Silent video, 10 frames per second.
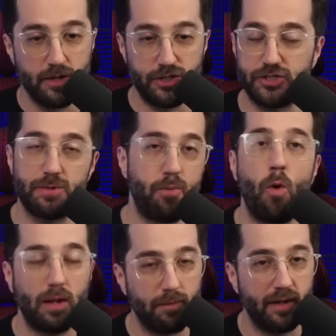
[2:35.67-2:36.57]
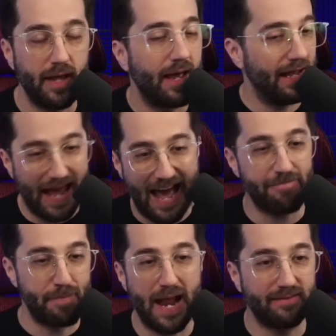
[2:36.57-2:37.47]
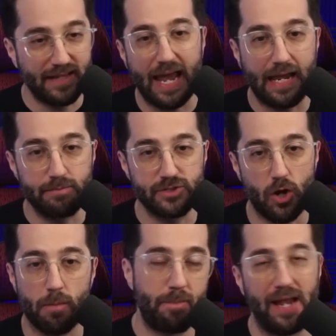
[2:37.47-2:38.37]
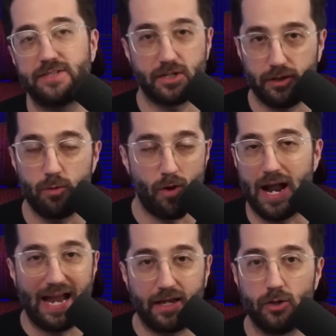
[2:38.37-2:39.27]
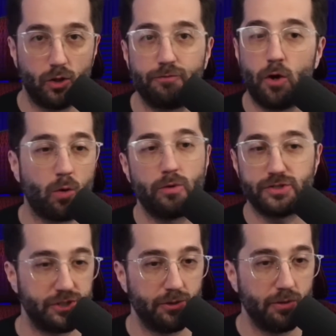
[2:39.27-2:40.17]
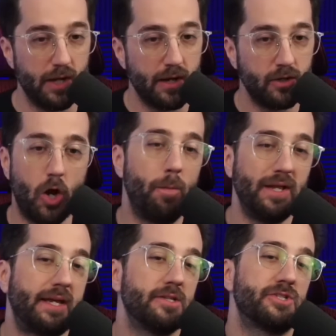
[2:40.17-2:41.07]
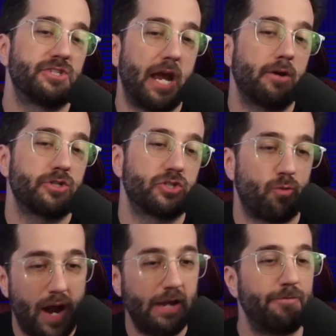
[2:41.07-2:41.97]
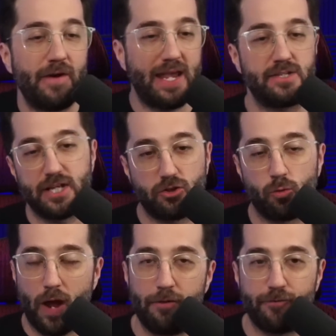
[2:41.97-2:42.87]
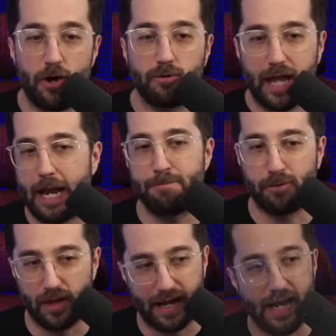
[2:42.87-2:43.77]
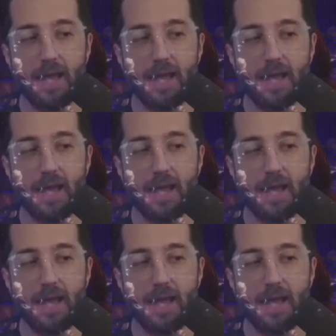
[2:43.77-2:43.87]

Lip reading: Disappointment and half-baked games are basically what I can look forward to. Nobody can stare straight face at the Redfall gameplay